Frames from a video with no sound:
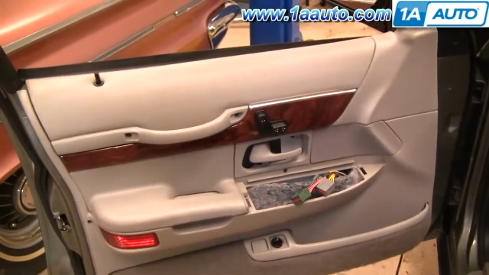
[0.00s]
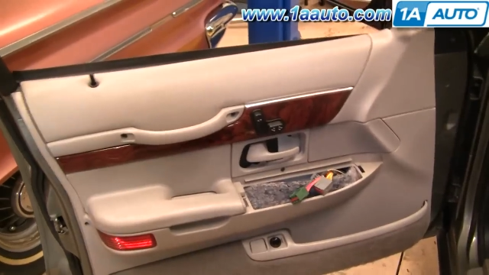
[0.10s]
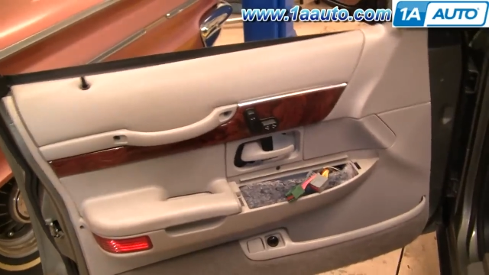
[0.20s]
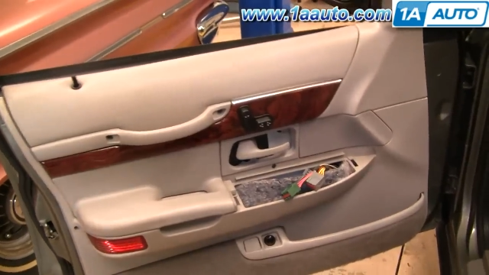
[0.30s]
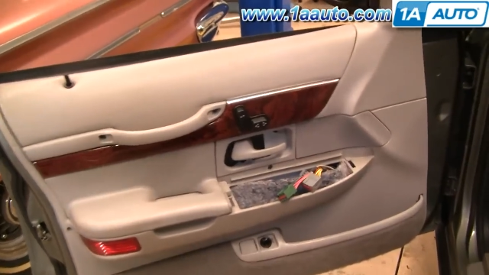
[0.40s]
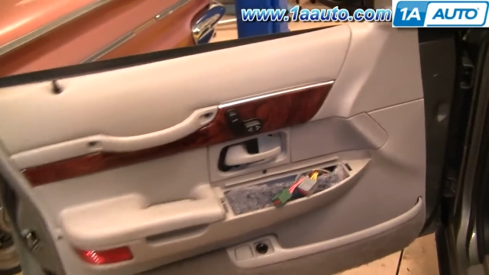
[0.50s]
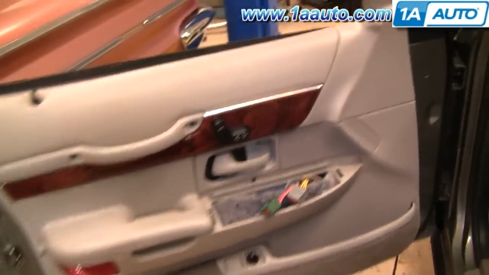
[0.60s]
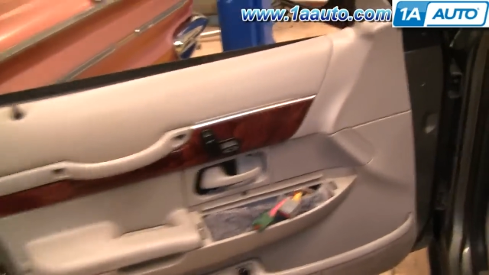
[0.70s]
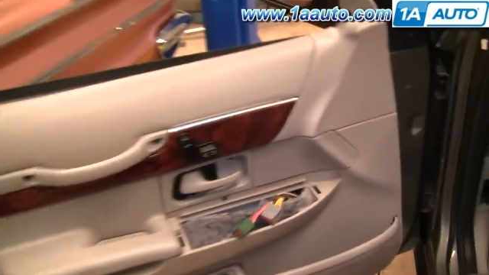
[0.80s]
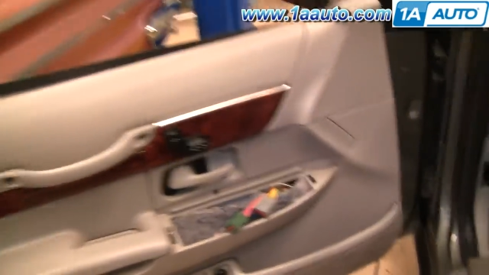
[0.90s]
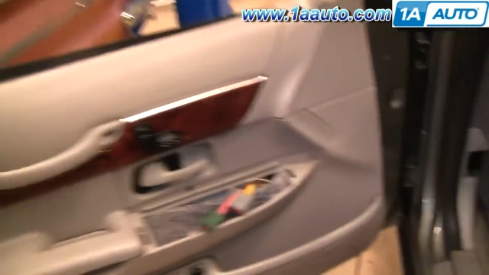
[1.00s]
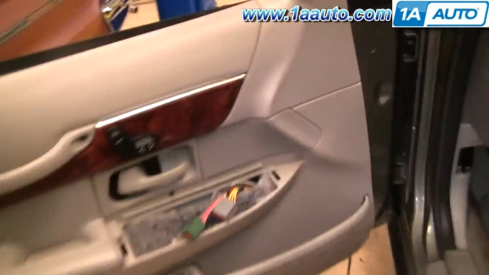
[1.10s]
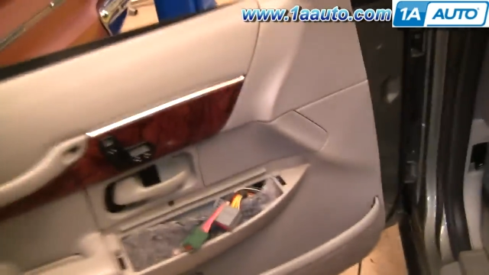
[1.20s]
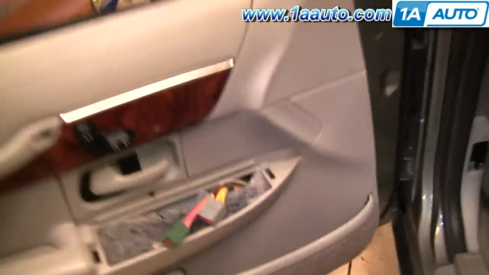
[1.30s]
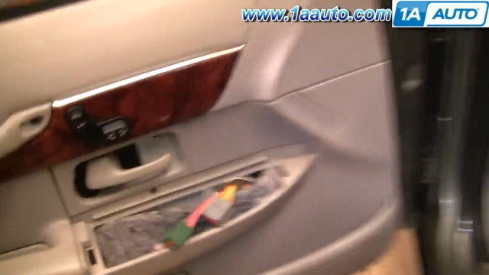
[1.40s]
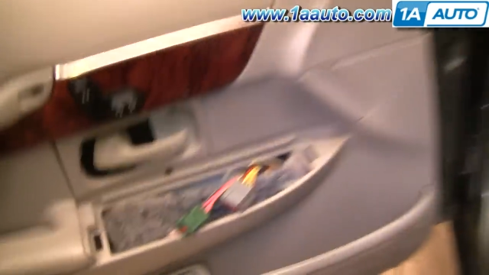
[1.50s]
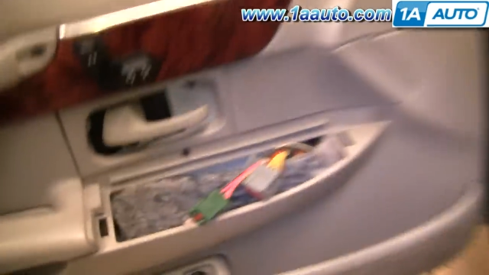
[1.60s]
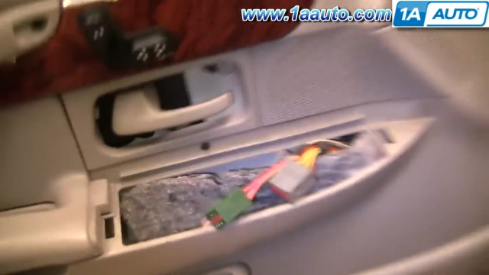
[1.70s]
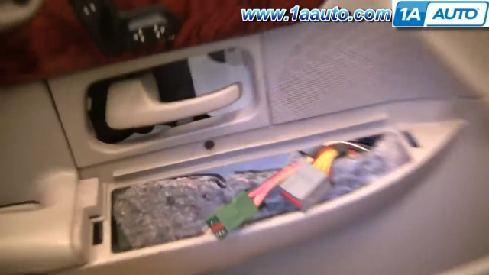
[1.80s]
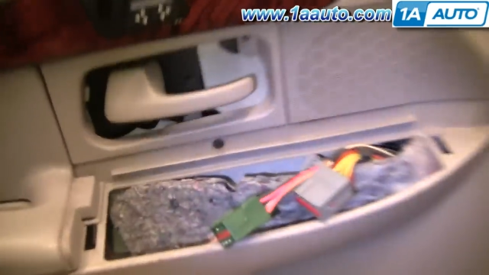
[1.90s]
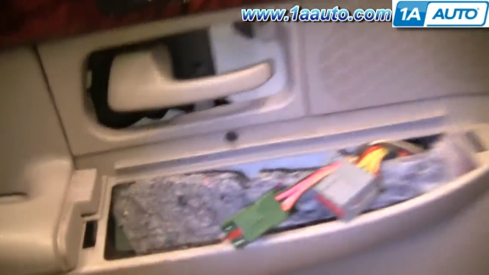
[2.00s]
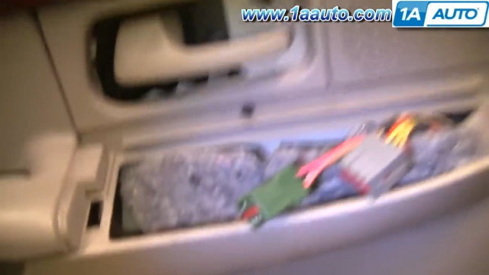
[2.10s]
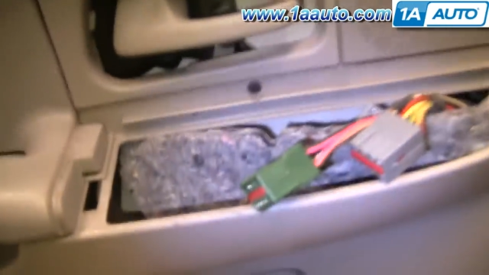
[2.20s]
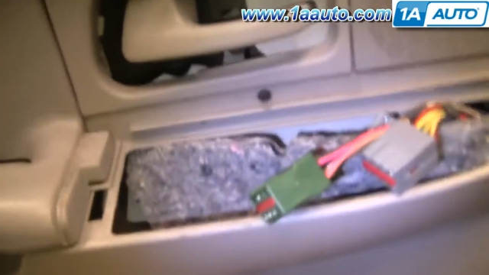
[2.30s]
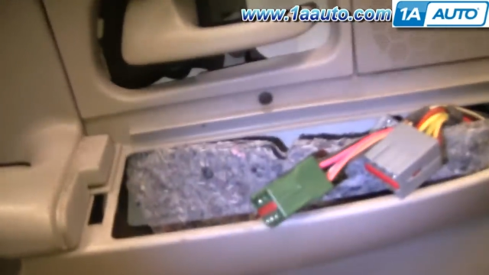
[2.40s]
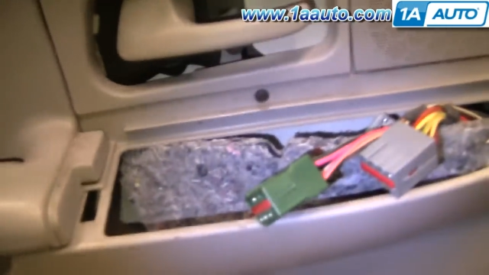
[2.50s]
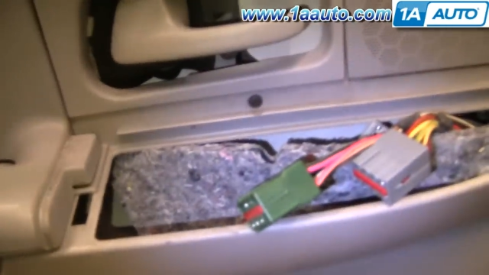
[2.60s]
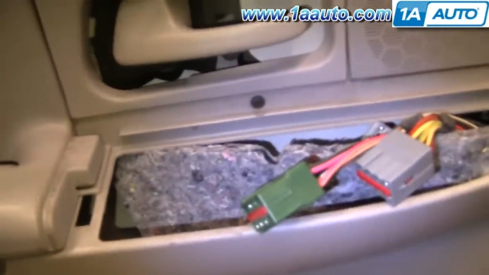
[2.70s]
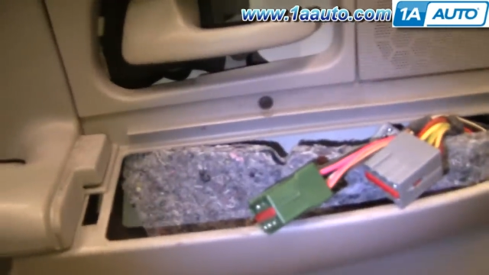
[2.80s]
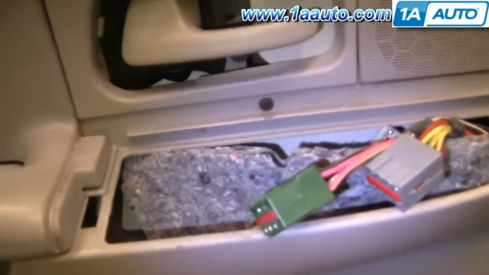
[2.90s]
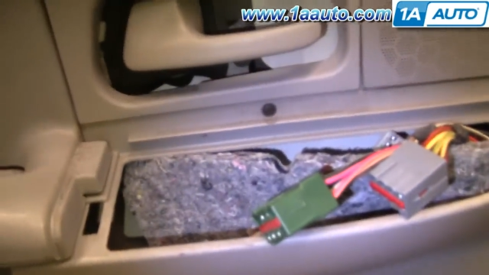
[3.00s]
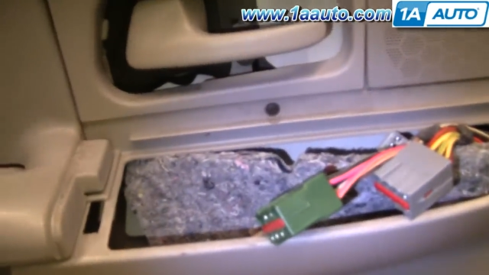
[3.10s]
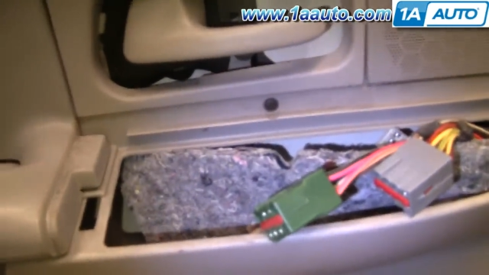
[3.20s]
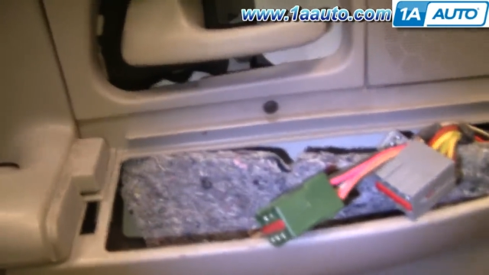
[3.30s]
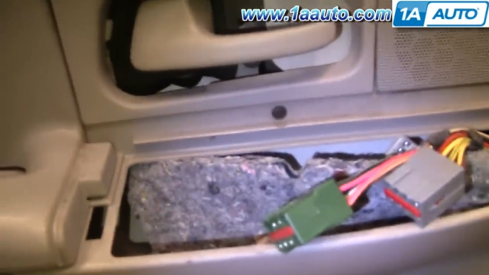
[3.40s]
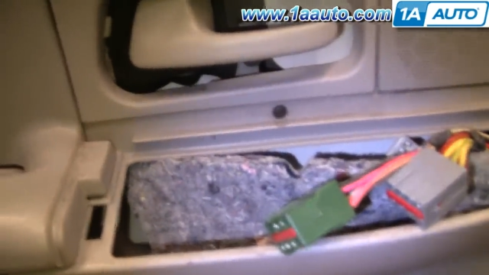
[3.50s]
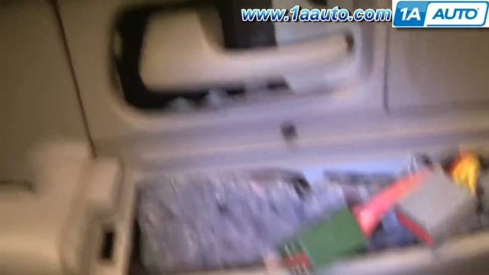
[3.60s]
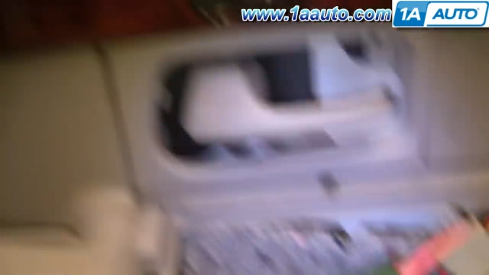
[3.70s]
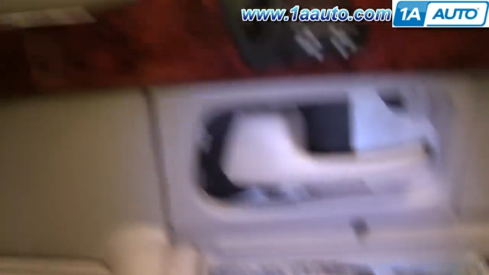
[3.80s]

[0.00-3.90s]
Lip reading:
(no speaker visible)